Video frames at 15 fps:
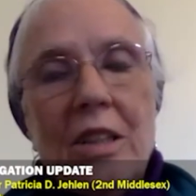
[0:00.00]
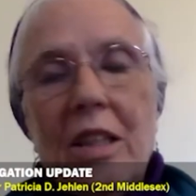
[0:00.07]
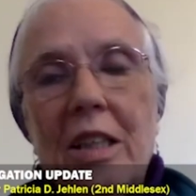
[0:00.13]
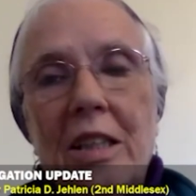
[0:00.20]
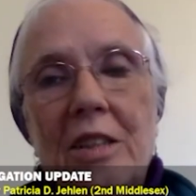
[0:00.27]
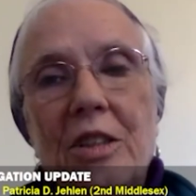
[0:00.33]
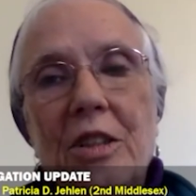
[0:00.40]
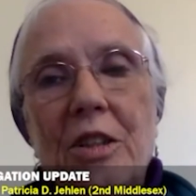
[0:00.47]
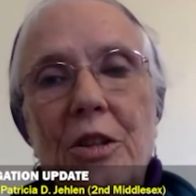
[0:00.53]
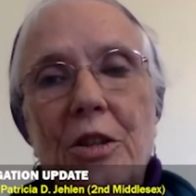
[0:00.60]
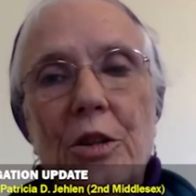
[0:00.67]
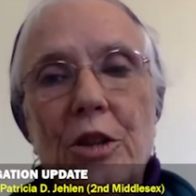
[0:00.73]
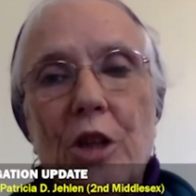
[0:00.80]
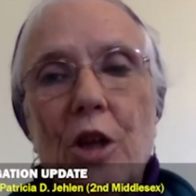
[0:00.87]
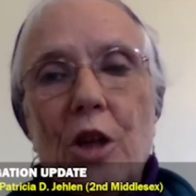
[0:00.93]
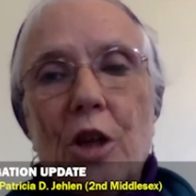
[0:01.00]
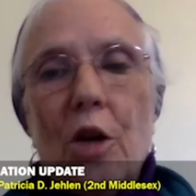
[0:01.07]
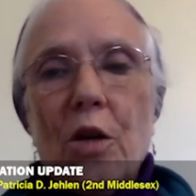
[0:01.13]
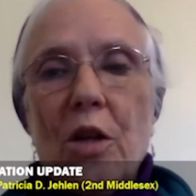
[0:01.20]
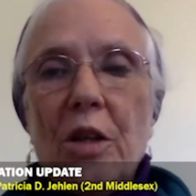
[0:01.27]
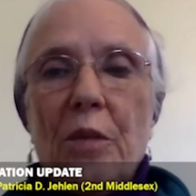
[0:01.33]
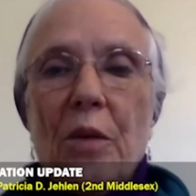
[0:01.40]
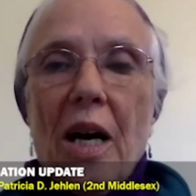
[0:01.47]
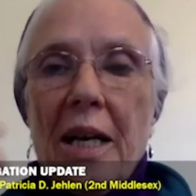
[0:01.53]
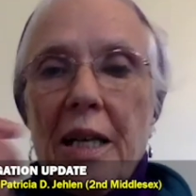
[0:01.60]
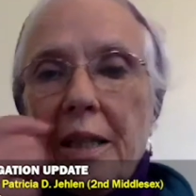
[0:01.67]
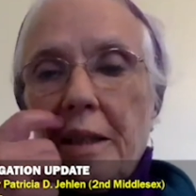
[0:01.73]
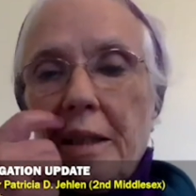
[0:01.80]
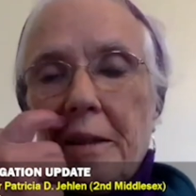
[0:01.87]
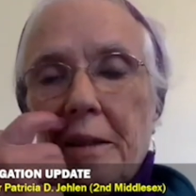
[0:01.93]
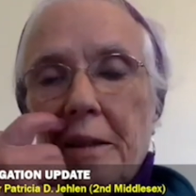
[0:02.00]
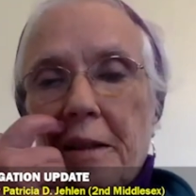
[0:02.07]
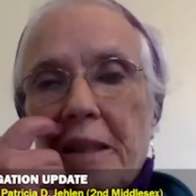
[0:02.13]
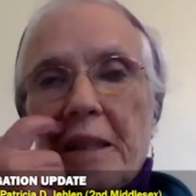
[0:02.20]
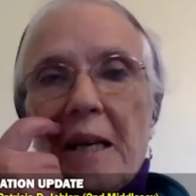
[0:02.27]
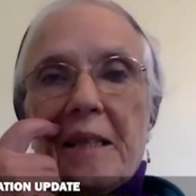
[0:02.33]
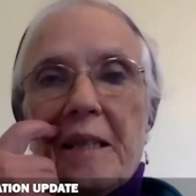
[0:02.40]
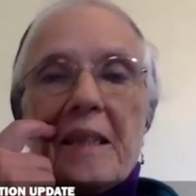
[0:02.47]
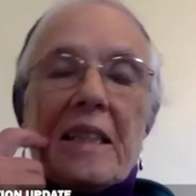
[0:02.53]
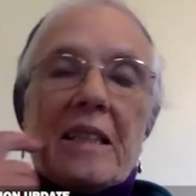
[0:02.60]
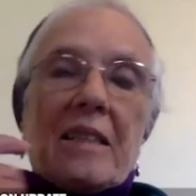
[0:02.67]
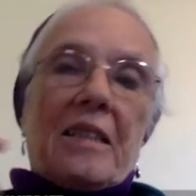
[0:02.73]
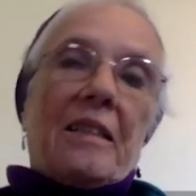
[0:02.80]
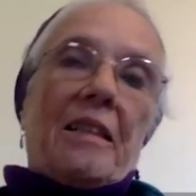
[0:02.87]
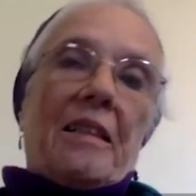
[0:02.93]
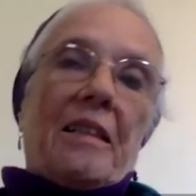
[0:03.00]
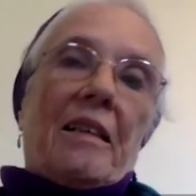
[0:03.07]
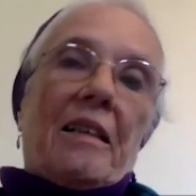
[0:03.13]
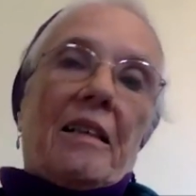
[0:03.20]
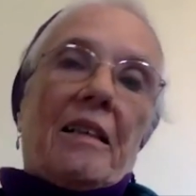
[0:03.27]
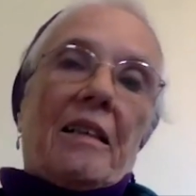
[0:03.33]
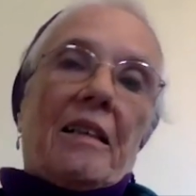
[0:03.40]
it, you're totally right that I think that